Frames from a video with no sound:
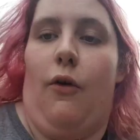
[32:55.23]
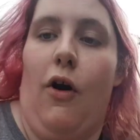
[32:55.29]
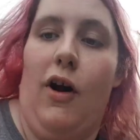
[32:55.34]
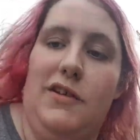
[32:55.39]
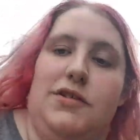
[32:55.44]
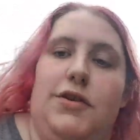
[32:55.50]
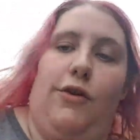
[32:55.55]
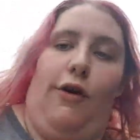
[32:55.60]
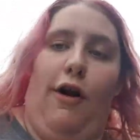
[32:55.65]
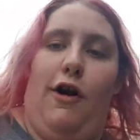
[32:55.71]
The
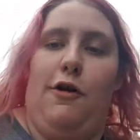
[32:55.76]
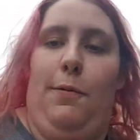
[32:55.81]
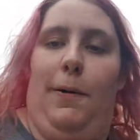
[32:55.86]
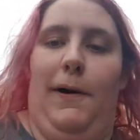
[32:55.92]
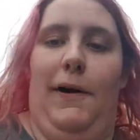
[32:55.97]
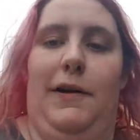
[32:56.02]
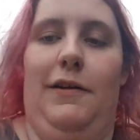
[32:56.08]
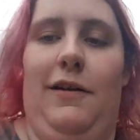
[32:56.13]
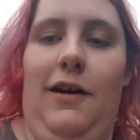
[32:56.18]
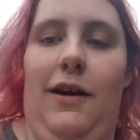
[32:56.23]
rides are
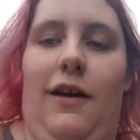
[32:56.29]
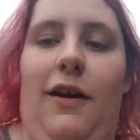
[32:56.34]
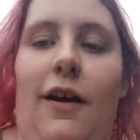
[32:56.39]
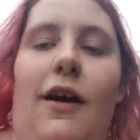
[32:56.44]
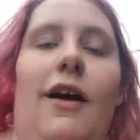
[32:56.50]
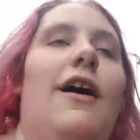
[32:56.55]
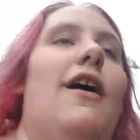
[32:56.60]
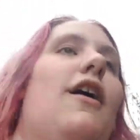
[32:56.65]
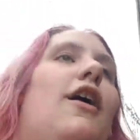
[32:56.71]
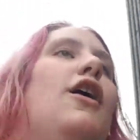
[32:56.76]
open
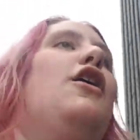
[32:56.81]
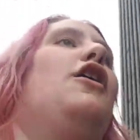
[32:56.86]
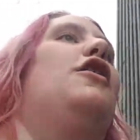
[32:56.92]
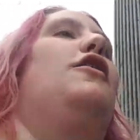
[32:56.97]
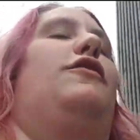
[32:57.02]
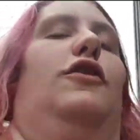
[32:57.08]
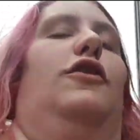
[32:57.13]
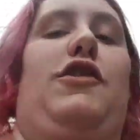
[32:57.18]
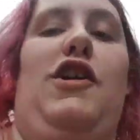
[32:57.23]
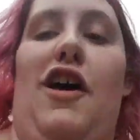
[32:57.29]

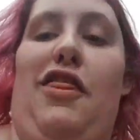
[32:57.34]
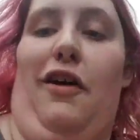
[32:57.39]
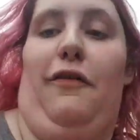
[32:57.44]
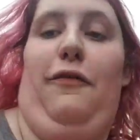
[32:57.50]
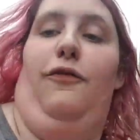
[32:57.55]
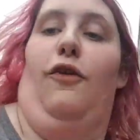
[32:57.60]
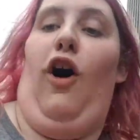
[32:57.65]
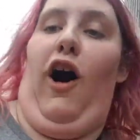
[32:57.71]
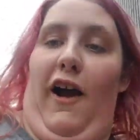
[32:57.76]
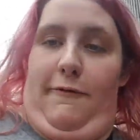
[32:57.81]
for another
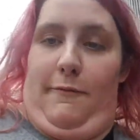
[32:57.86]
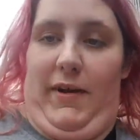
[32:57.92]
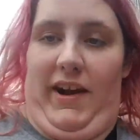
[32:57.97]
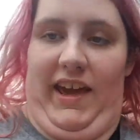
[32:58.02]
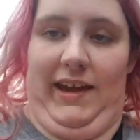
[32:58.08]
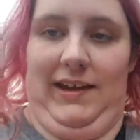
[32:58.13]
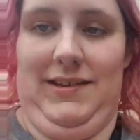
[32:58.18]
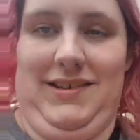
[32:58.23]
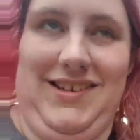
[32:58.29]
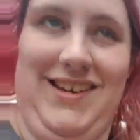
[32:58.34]
5
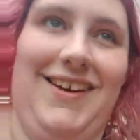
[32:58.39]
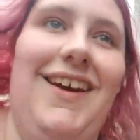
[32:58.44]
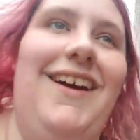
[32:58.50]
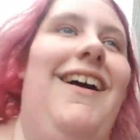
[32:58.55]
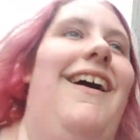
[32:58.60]
minutes.